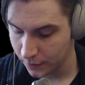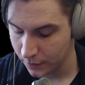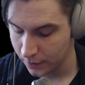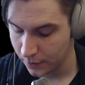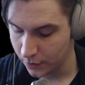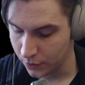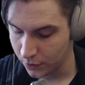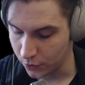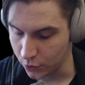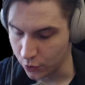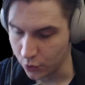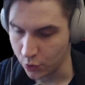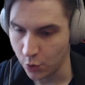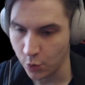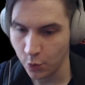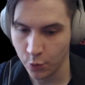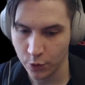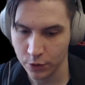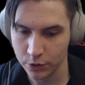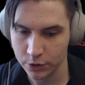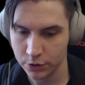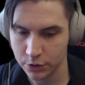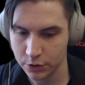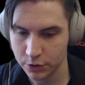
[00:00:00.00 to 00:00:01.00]
You don't
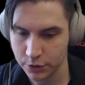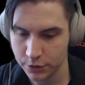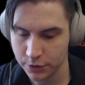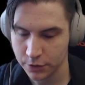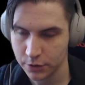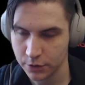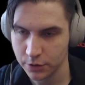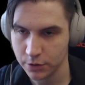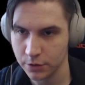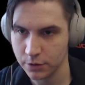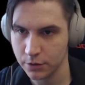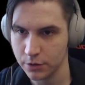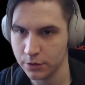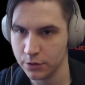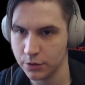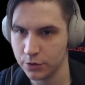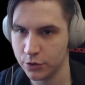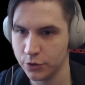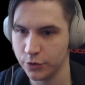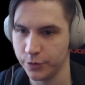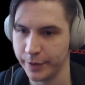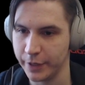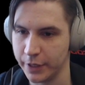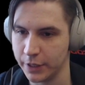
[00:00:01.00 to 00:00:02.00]
want
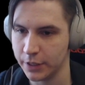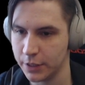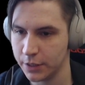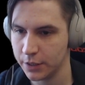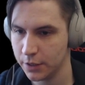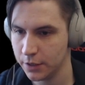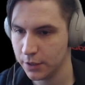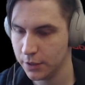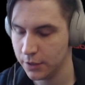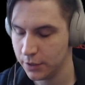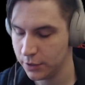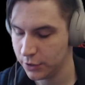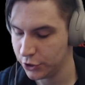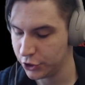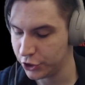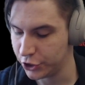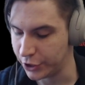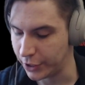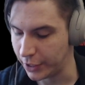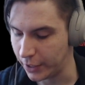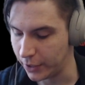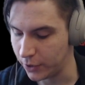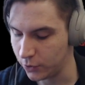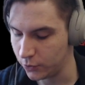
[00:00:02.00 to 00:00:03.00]
to make
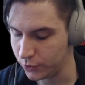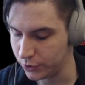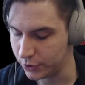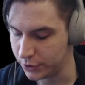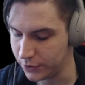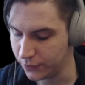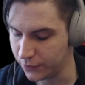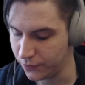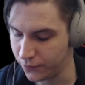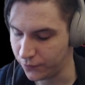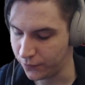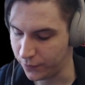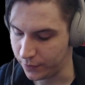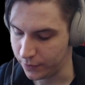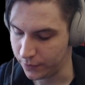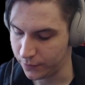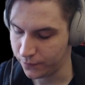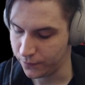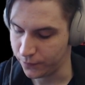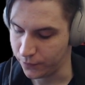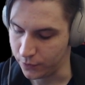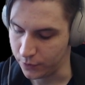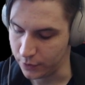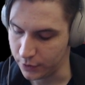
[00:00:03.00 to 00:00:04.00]
shadows different
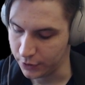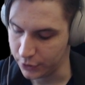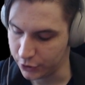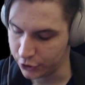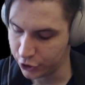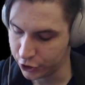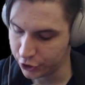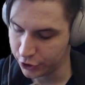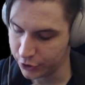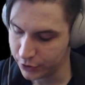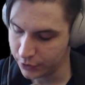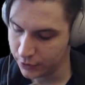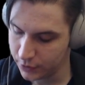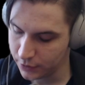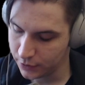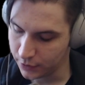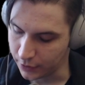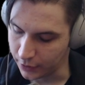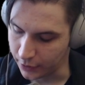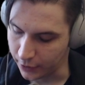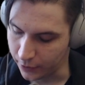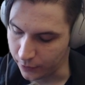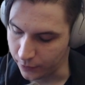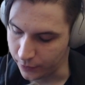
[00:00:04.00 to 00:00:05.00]
for each
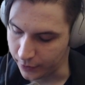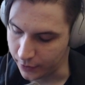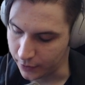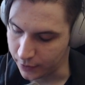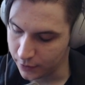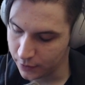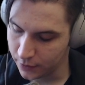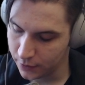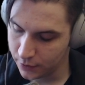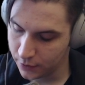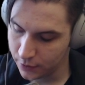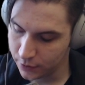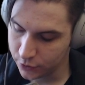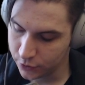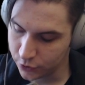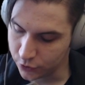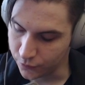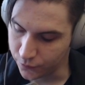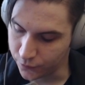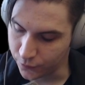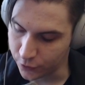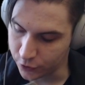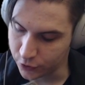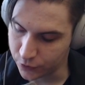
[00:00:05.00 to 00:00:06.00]
area. So
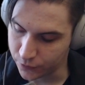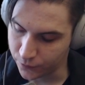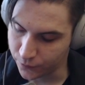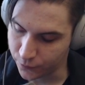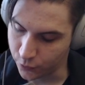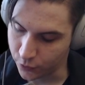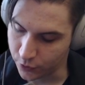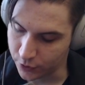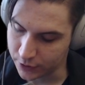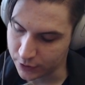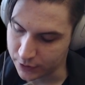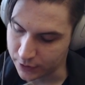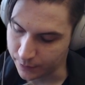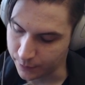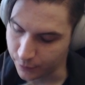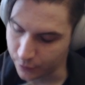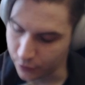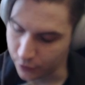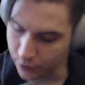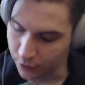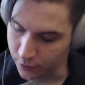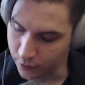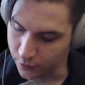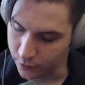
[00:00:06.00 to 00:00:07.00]
first, of course, I'm
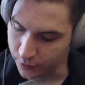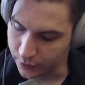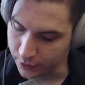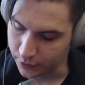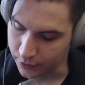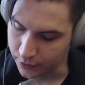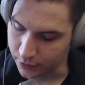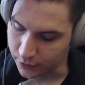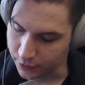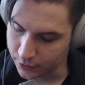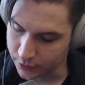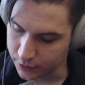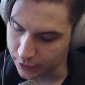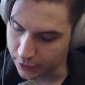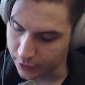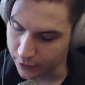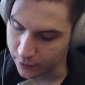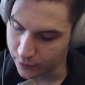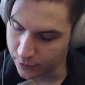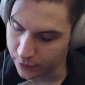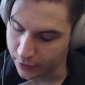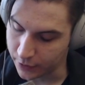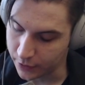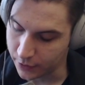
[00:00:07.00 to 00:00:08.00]
coloring this
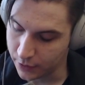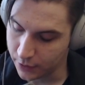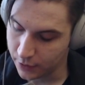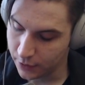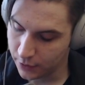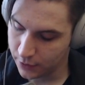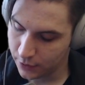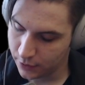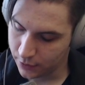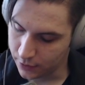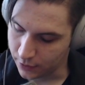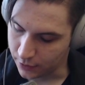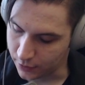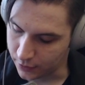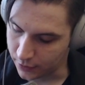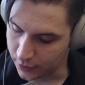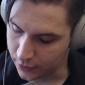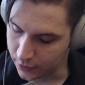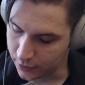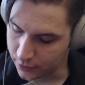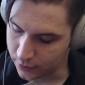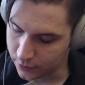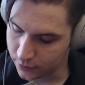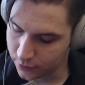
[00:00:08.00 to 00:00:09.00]
area, and
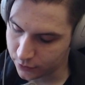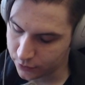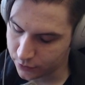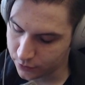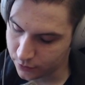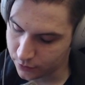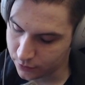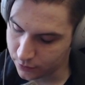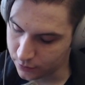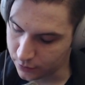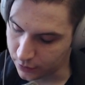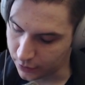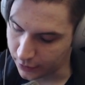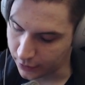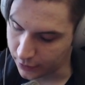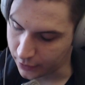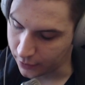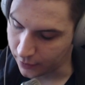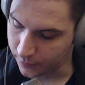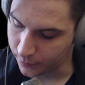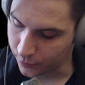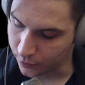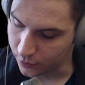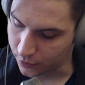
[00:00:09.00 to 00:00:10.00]
then like
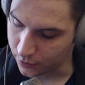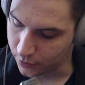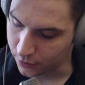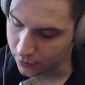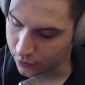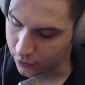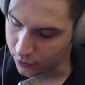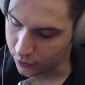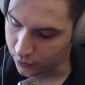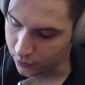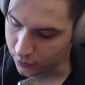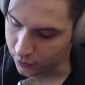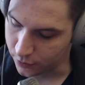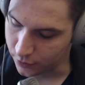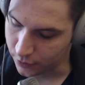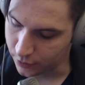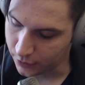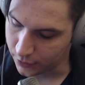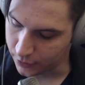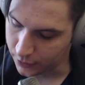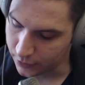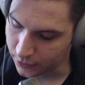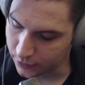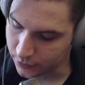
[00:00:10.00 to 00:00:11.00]
I'm gonna color
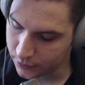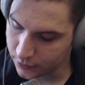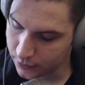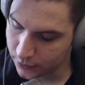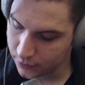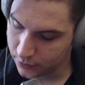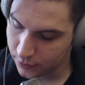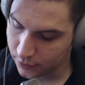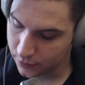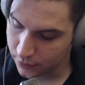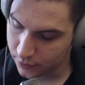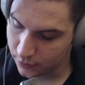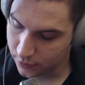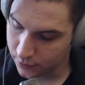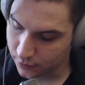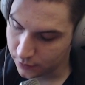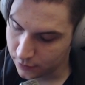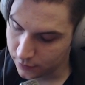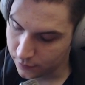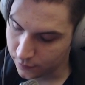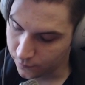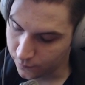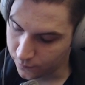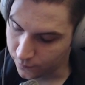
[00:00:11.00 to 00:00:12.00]
his
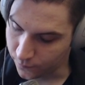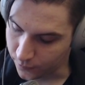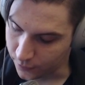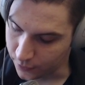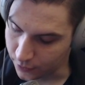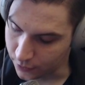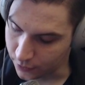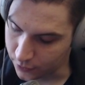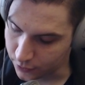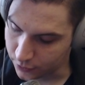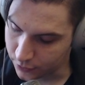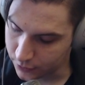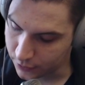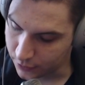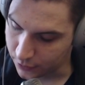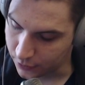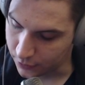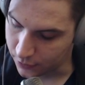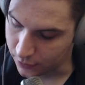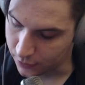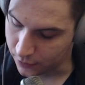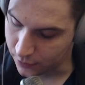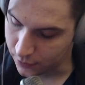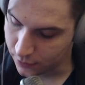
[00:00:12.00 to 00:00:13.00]
fingers
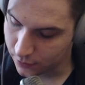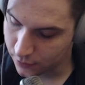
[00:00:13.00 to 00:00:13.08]
here